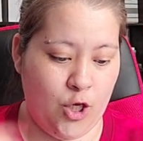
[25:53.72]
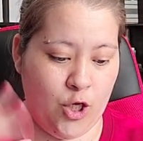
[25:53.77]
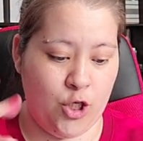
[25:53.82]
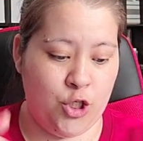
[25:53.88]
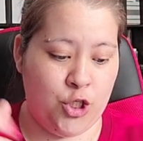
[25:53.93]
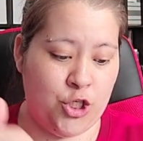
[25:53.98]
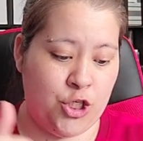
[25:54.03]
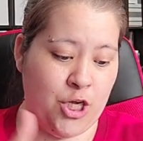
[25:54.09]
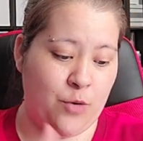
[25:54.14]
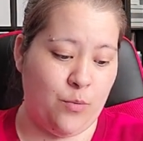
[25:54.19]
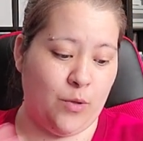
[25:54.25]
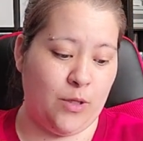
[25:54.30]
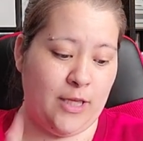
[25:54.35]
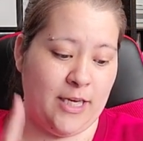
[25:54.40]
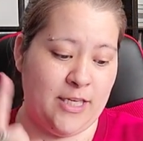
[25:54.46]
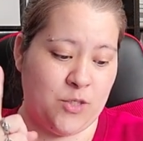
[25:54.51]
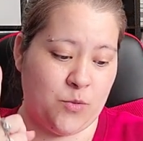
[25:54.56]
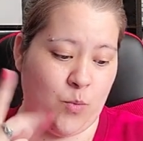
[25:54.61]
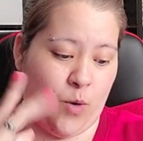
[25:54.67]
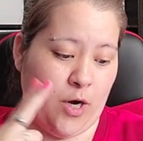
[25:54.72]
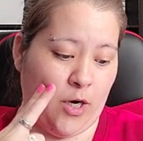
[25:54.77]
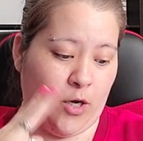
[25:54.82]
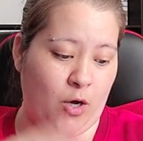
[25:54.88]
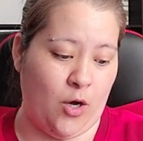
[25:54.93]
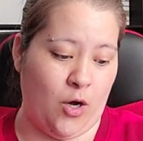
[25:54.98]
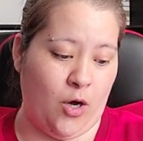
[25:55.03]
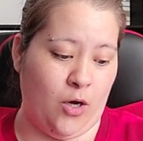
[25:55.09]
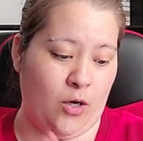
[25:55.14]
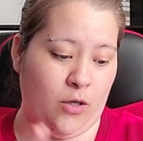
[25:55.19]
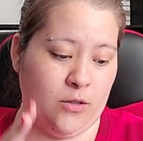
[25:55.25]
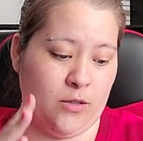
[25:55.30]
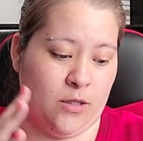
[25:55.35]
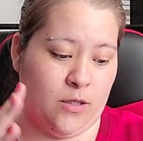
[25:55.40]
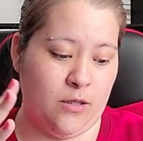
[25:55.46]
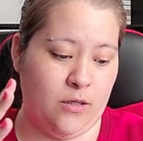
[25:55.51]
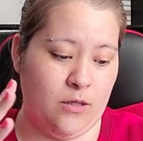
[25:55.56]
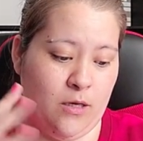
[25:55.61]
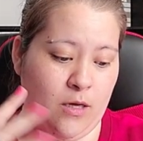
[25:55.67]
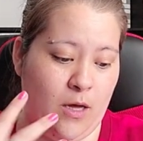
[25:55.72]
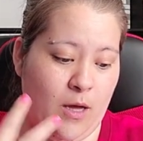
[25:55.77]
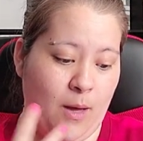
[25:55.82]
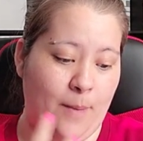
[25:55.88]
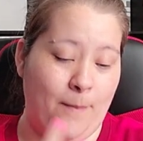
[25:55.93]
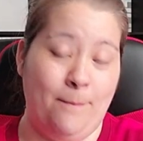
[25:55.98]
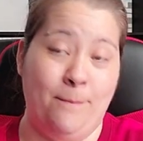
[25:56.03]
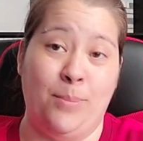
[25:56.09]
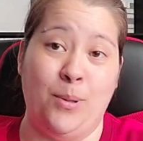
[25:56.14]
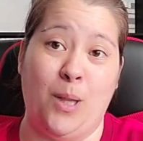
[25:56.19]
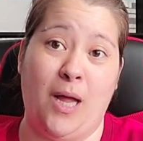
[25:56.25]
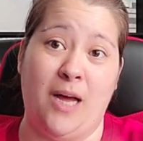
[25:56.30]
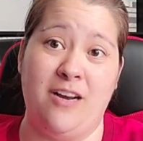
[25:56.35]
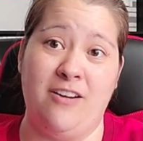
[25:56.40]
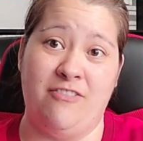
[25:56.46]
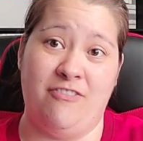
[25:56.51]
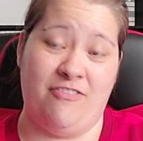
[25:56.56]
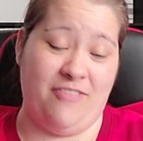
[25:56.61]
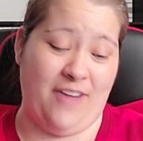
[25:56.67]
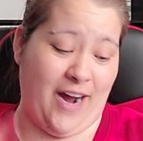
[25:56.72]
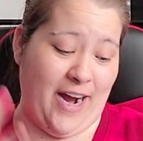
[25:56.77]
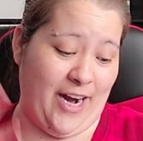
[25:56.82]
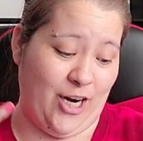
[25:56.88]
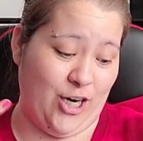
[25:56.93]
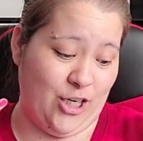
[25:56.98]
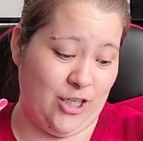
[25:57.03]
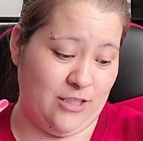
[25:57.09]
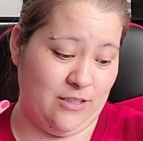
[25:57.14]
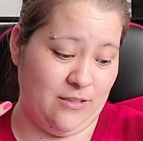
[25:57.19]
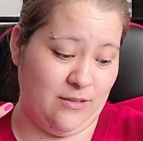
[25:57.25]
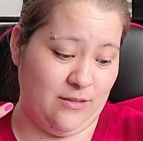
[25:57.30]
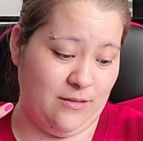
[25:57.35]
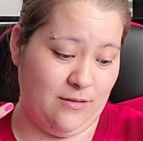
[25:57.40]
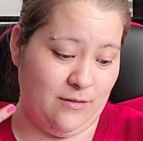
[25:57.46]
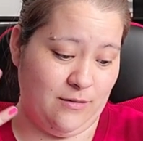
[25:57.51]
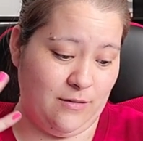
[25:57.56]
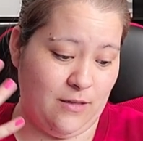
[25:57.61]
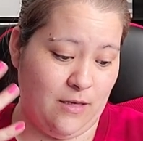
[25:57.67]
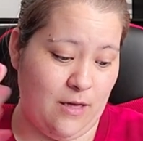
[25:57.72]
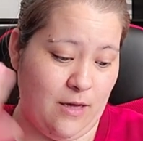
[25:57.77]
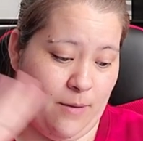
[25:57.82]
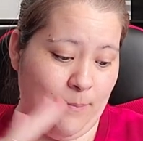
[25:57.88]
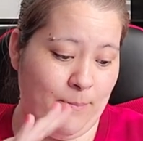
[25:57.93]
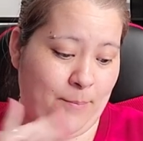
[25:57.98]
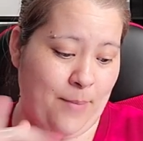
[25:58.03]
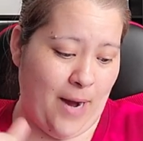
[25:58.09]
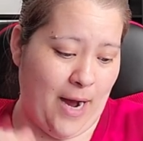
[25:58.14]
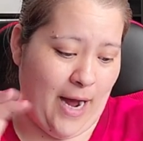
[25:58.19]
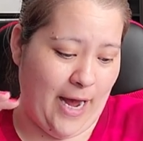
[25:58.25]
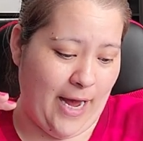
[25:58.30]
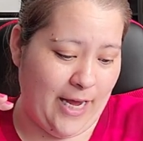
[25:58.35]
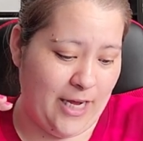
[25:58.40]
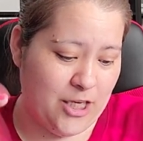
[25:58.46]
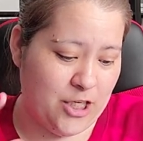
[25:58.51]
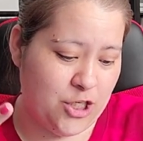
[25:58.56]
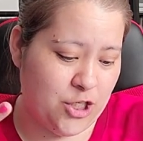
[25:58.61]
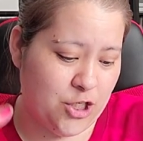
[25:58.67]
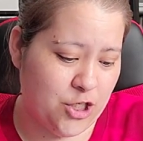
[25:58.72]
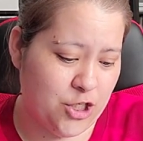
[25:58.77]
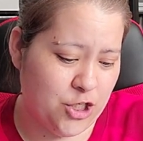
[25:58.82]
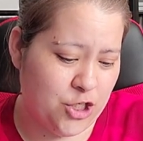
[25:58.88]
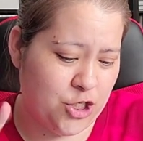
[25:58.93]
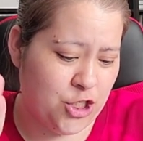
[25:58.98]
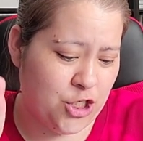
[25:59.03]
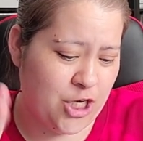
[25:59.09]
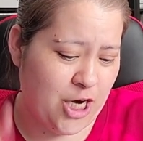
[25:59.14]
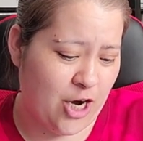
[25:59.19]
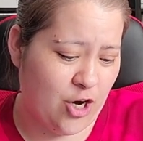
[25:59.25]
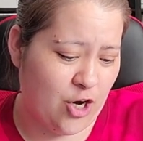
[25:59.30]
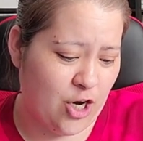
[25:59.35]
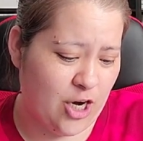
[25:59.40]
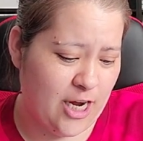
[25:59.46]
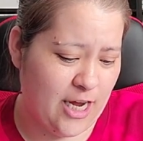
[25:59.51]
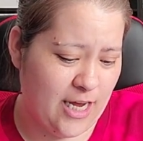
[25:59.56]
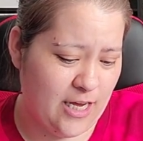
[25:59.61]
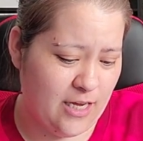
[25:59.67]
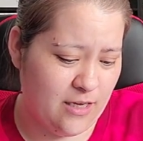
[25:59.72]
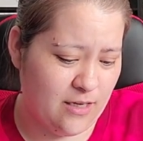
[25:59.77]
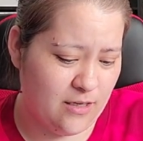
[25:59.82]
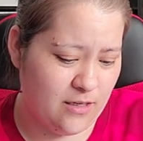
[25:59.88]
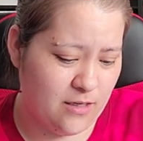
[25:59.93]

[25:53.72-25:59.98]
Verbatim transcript: she released one called Blood Fire by Sherry